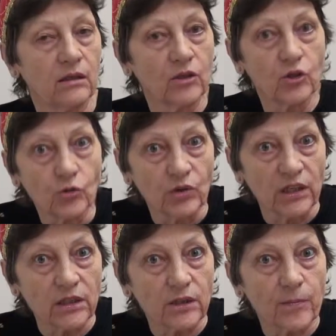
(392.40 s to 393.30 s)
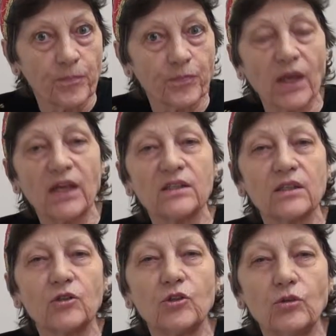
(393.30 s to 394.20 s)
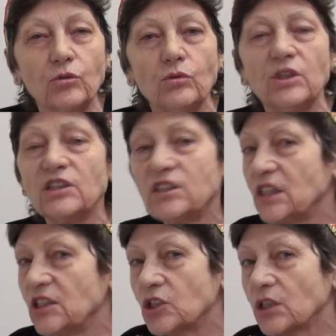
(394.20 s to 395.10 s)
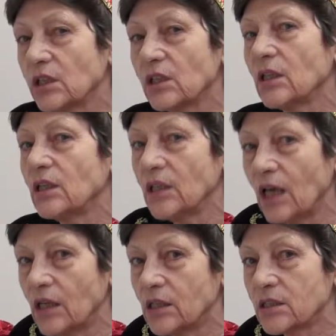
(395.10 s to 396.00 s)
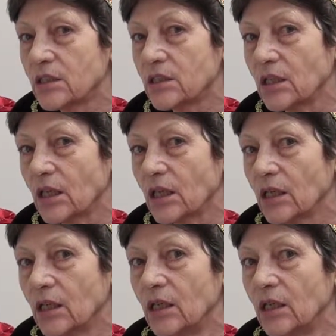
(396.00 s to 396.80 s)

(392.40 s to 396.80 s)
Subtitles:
unit, as a new digital yardstick.